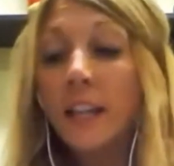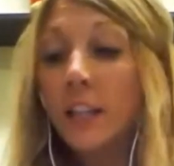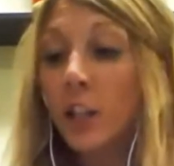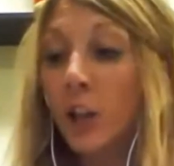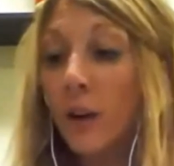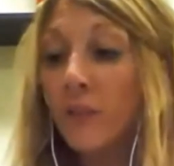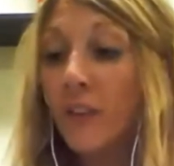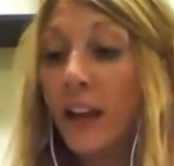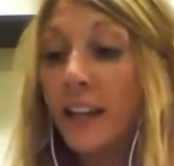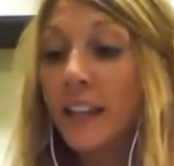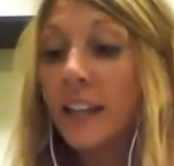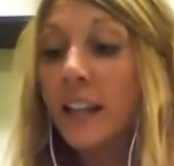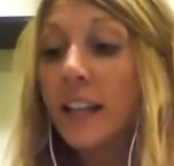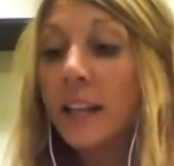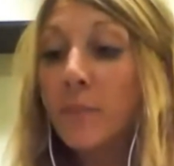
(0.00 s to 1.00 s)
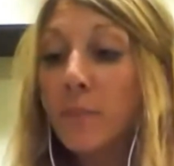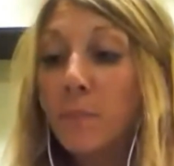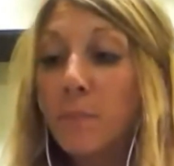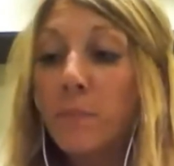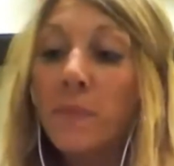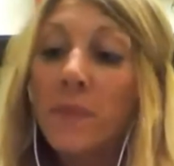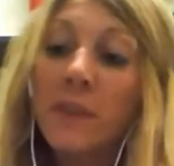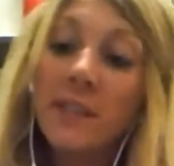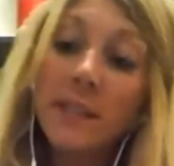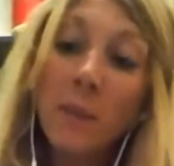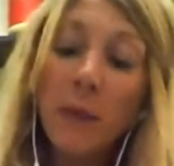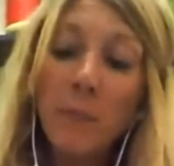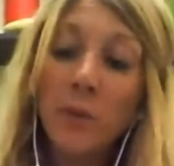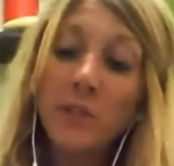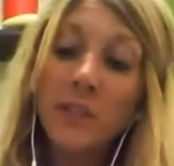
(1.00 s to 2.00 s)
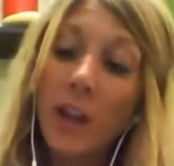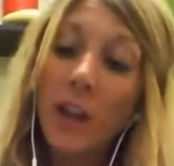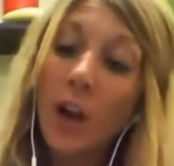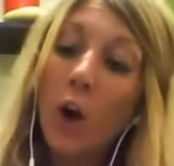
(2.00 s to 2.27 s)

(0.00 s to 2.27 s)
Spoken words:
If some people say,